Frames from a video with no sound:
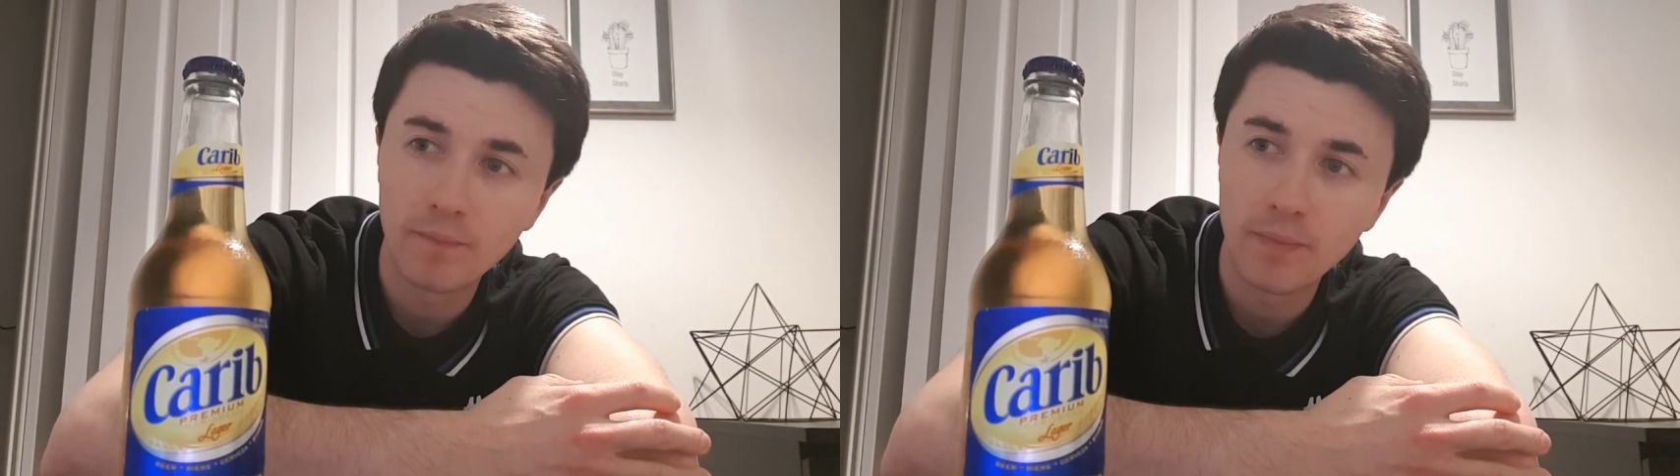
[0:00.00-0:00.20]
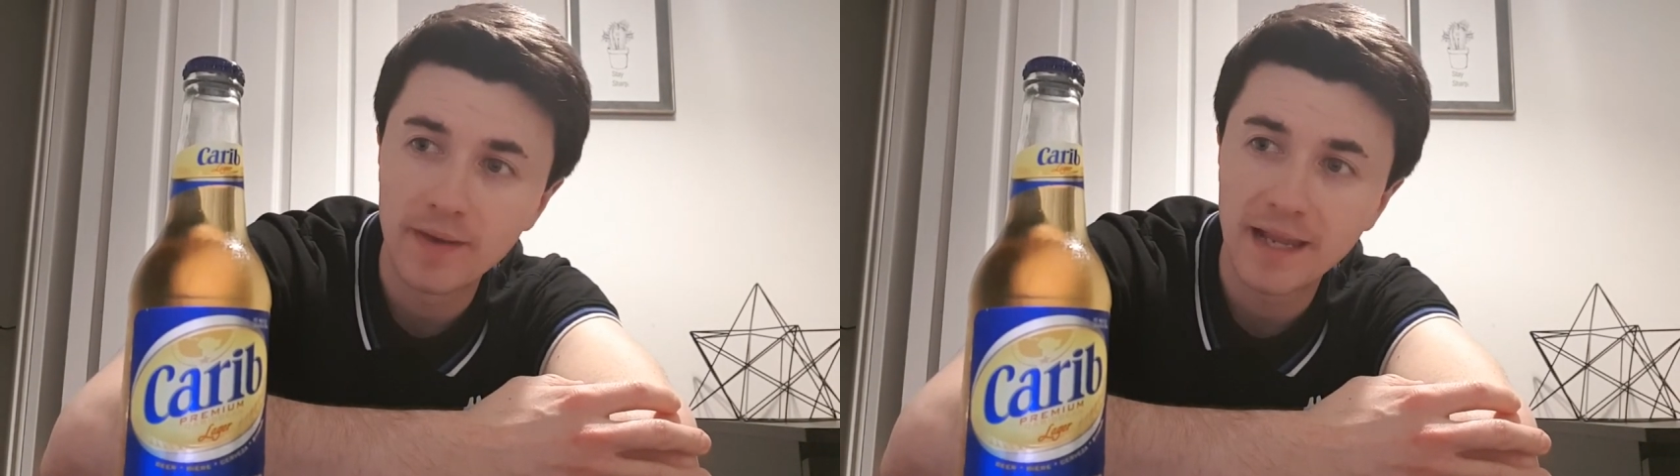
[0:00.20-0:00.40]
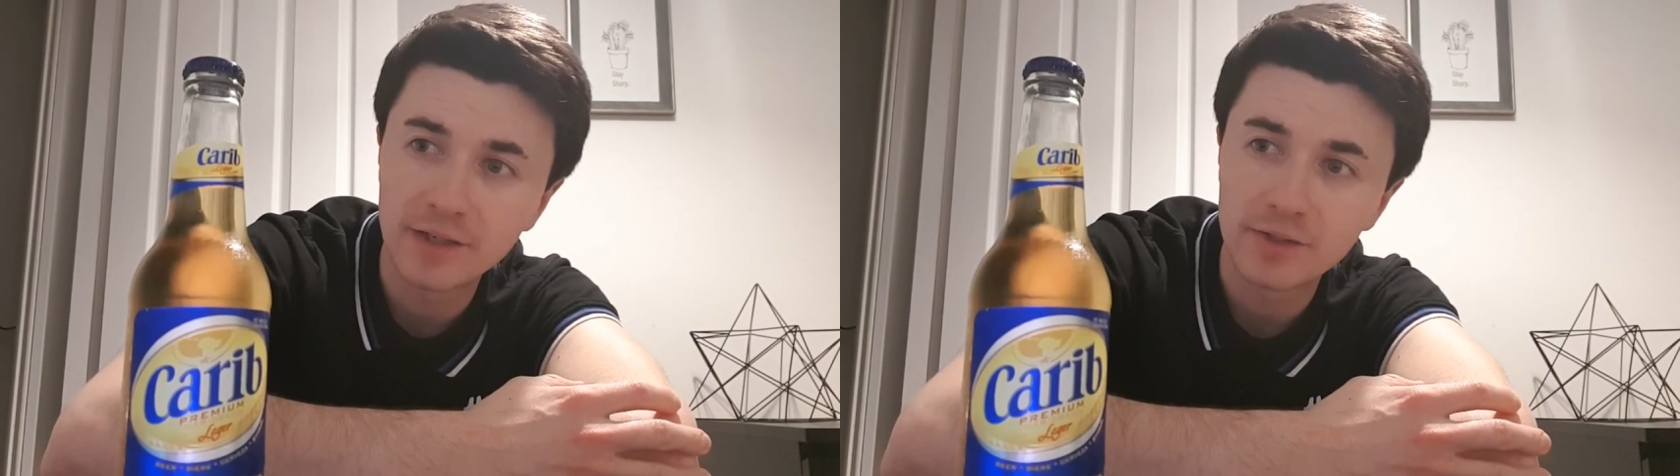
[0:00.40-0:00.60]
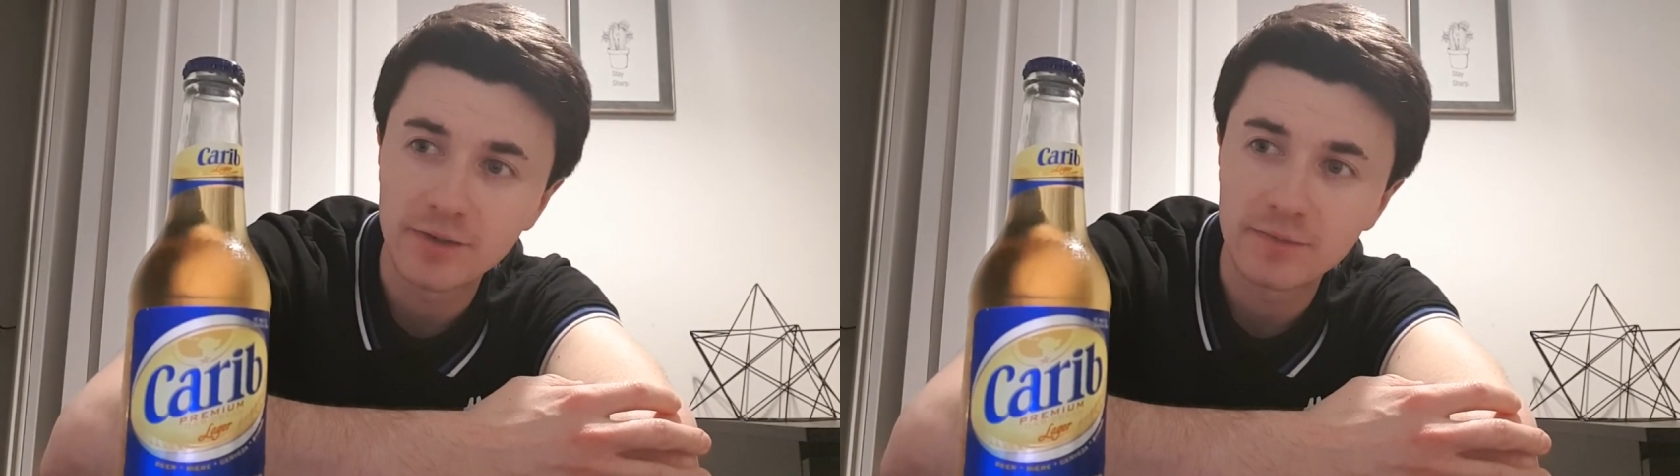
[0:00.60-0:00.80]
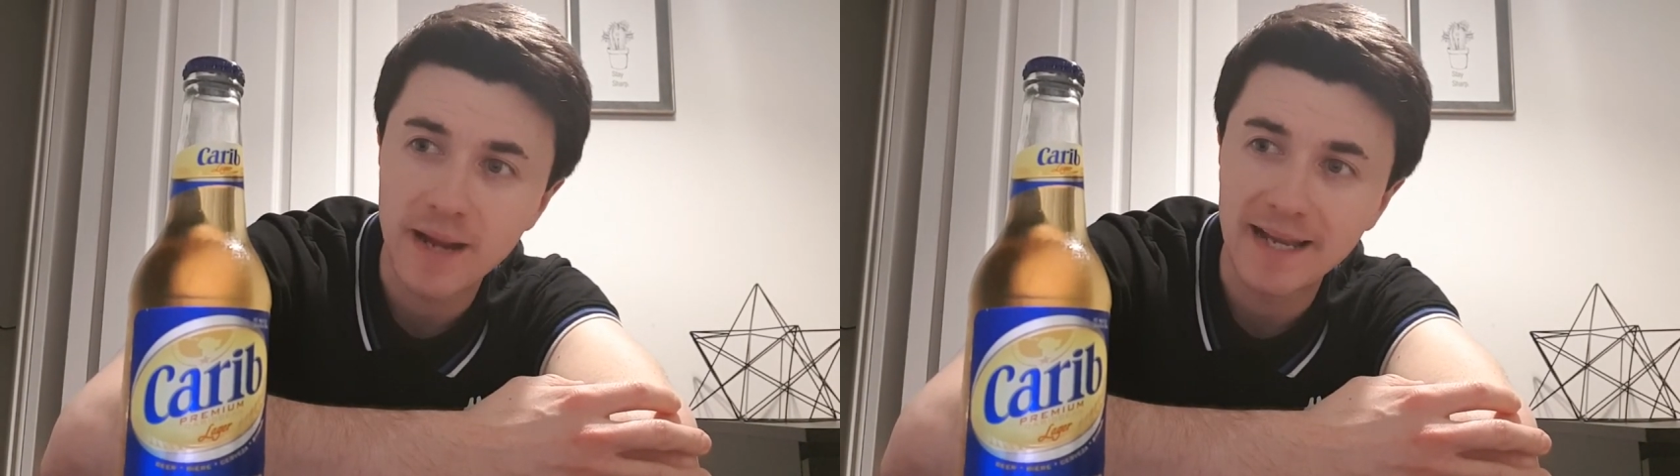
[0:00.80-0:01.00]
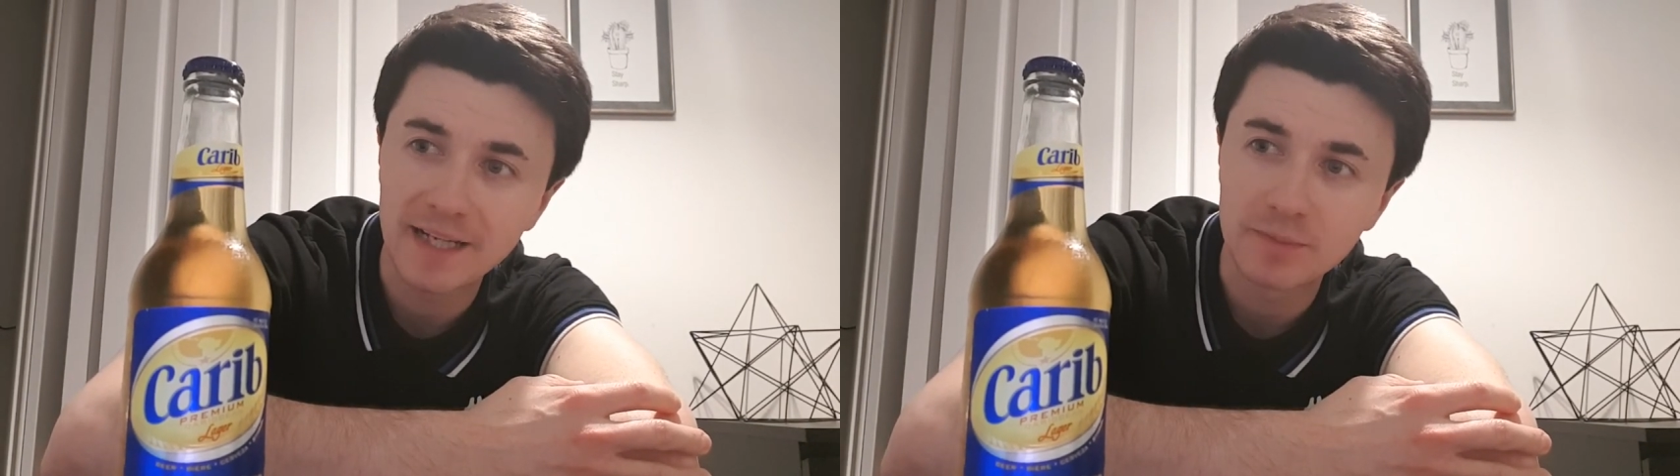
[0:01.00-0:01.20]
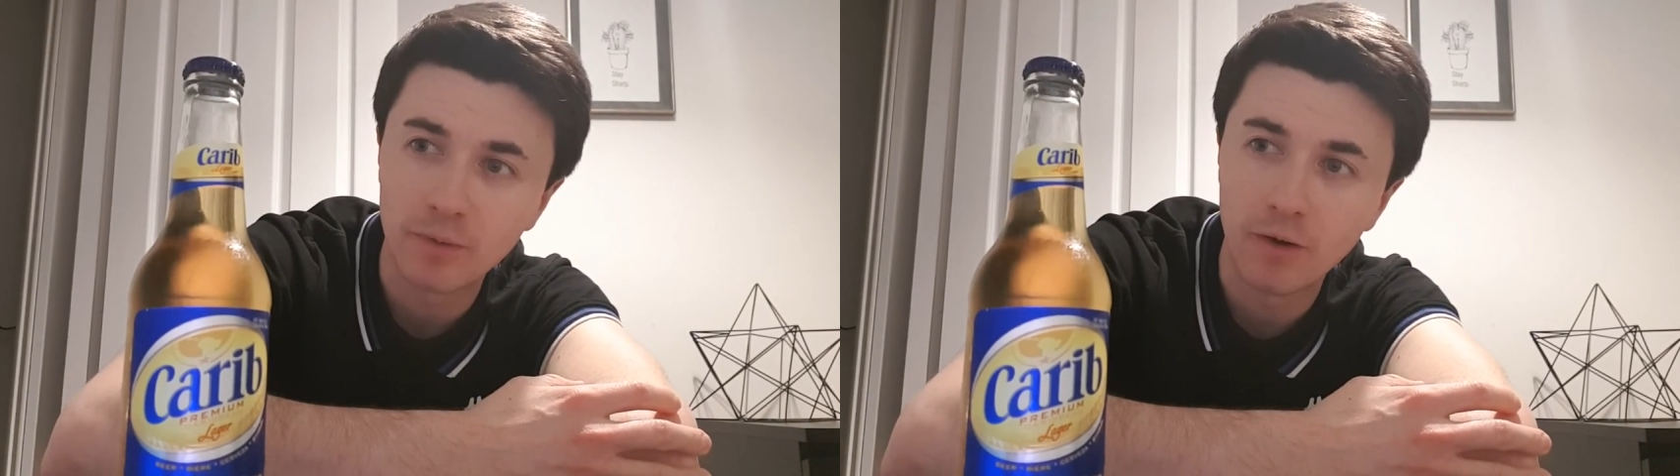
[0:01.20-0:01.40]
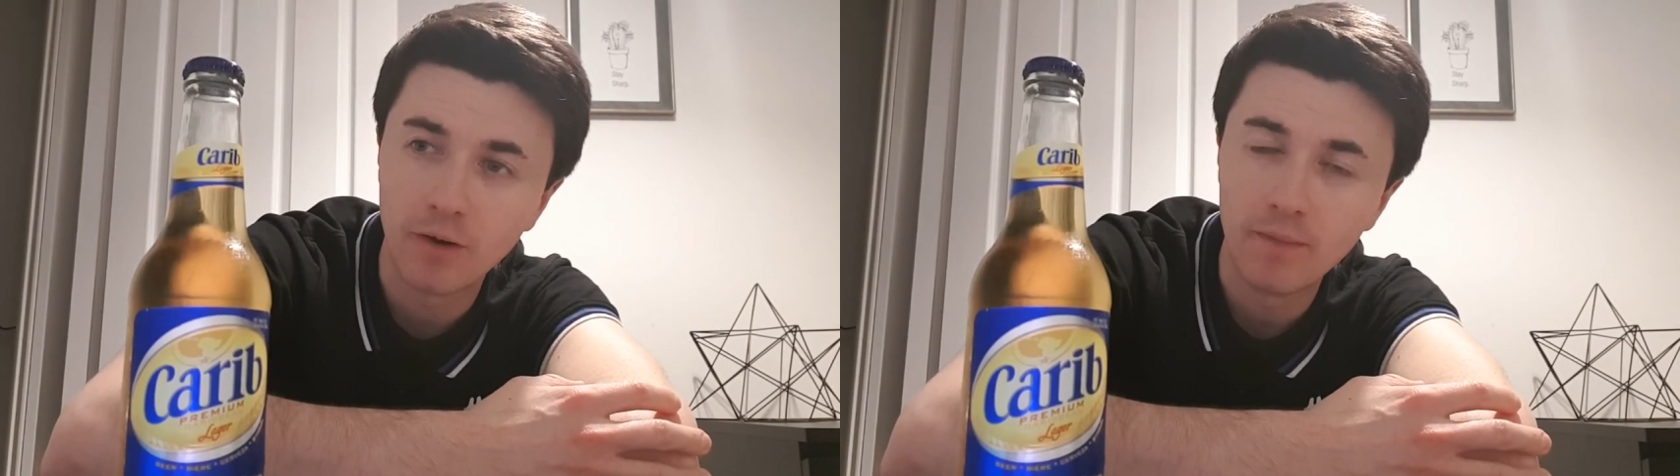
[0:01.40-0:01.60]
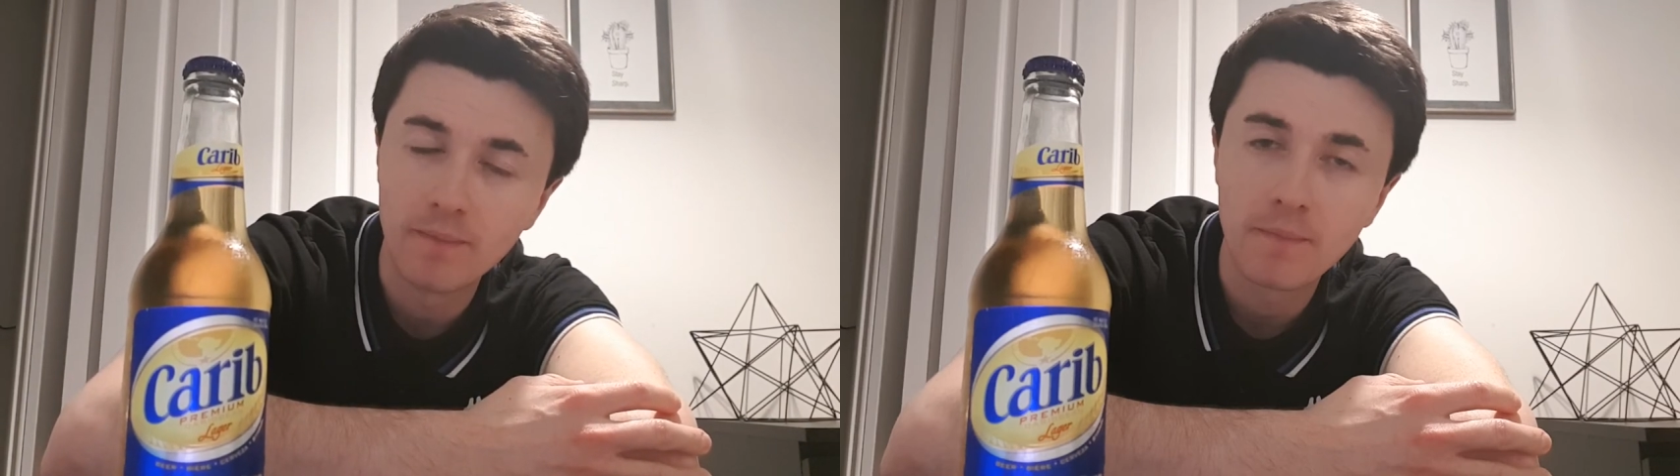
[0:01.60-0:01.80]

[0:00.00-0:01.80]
the nation's main export.